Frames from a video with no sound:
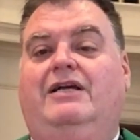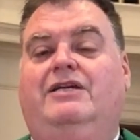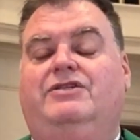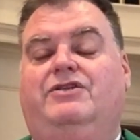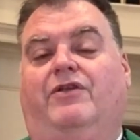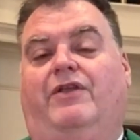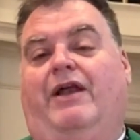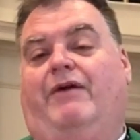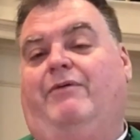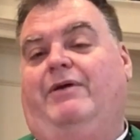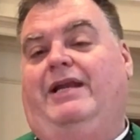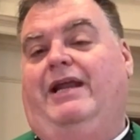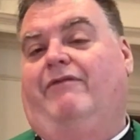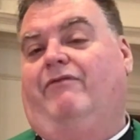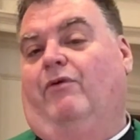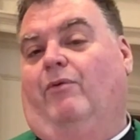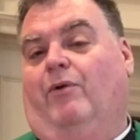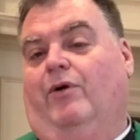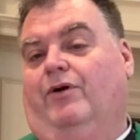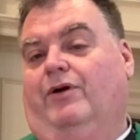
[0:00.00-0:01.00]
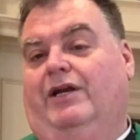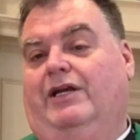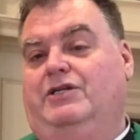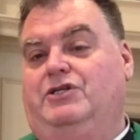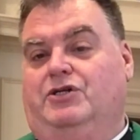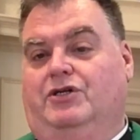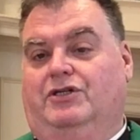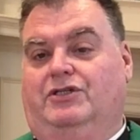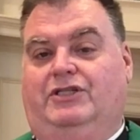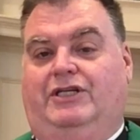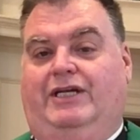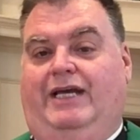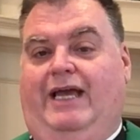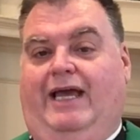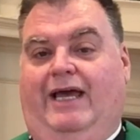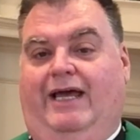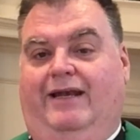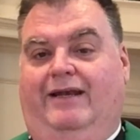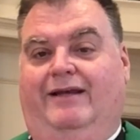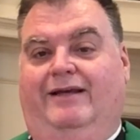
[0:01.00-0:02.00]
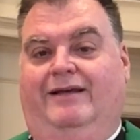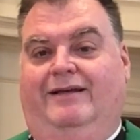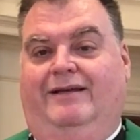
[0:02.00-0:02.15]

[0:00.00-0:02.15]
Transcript: so that I would never work in a church again.